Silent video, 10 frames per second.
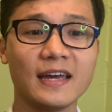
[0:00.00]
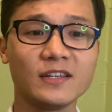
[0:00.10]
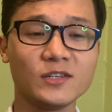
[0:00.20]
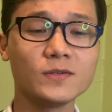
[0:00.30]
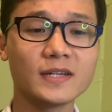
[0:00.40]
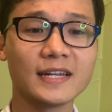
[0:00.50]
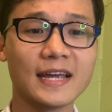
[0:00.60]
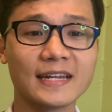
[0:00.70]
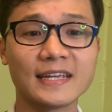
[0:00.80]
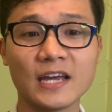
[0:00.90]
and you can
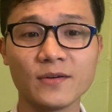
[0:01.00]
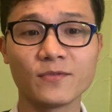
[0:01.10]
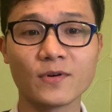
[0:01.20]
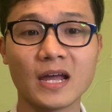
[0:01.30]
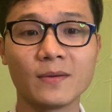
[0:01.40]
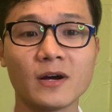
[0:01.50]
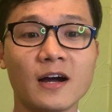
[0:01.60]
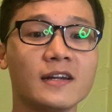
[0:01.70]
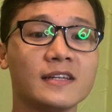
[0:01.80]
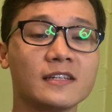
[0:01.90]
add keyframe
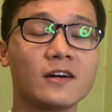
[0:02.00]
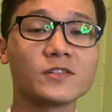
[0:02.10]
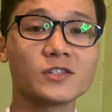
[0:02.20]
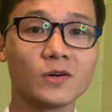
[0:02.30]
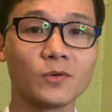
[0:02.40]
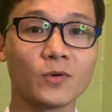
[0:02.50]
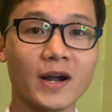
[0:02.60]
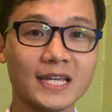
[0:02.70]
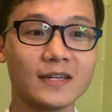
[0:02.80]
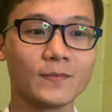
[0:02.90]
on it also,
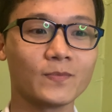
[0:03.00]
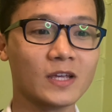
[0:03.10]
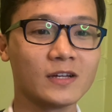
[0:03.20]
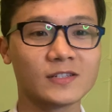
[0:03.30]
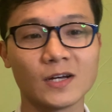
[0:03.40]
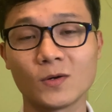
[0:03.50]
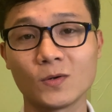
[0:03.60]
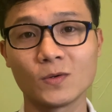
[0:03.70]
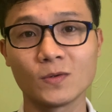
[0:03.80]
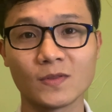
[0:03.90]
right?
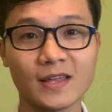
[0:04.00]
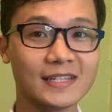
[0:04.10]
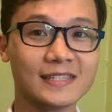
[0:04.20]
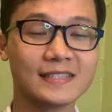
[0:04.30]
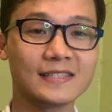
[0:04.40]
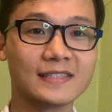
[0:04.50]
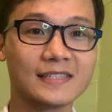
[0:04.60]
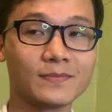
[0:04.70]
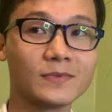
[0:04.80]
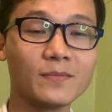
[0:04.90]
So that's
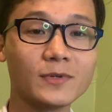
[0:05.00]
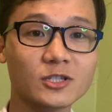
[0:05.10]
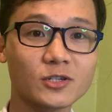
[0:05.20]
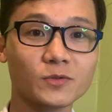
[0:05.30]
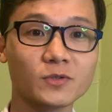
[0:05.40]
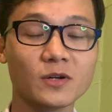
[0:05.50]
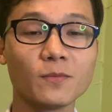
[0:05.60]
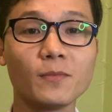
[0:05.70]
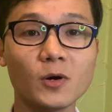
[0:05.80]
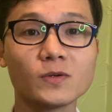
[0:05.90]
tip number two,
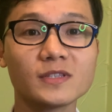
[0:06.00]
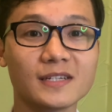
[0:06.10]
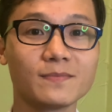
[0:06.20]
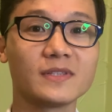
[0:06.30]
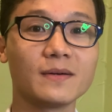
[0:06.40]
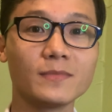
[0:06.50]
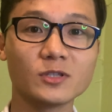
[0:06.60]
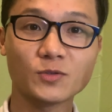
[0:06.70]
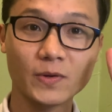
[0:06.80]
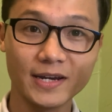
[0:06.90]
so more tip number
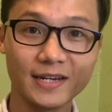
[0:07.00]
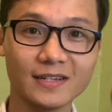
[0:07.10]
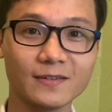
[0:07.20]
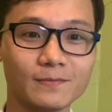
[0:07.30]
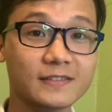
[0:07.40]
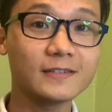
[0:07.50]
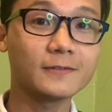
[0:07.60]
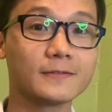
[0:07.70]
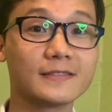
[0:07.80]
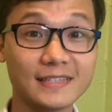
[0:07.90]
three.
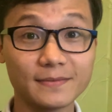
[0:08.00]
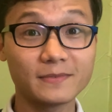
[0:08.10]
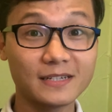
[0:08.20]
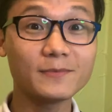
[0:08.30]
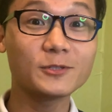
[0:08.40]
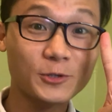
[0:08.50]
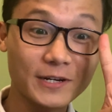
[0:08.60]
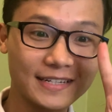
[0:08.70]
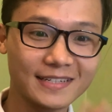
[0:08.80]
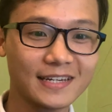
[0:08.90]
So tip number
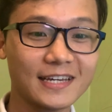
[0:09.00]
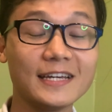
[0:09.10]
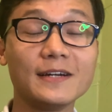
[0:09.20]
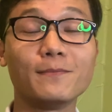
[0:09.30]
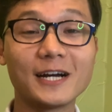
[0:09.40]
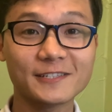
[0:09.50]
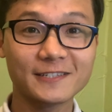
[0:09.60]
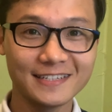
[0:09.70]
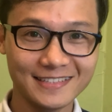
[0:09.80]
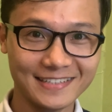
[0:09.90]
three,
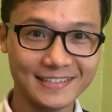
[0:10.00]
masking